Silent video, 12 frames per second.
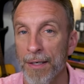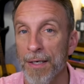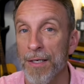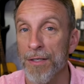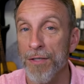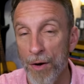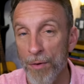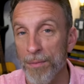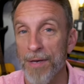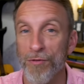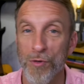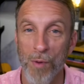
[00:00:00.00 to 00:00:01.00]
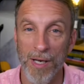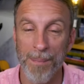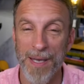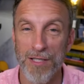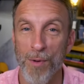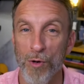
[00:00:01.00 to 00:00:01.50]
So, if you want the best
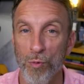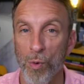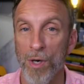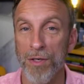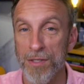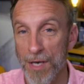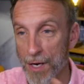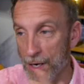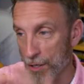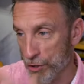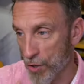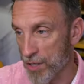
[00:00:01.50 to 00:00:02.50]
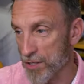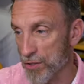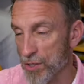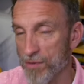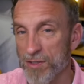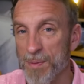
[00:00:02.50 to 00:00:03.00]
of both worlds, start as a
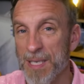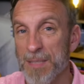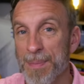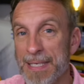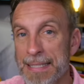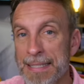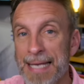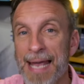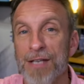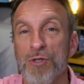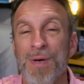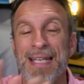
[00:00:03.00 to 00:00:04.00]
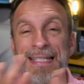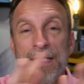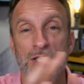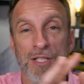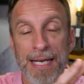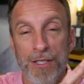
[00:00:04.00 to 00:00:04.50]
service based business and
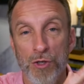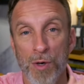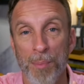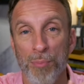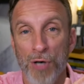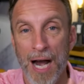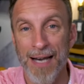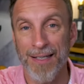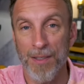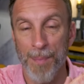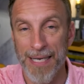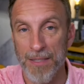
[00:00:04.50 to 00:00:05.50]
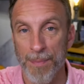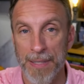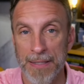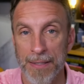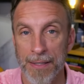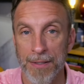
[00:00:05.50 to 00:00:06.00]
transition into a product based
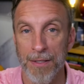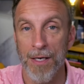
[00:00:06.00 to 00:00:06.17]
business.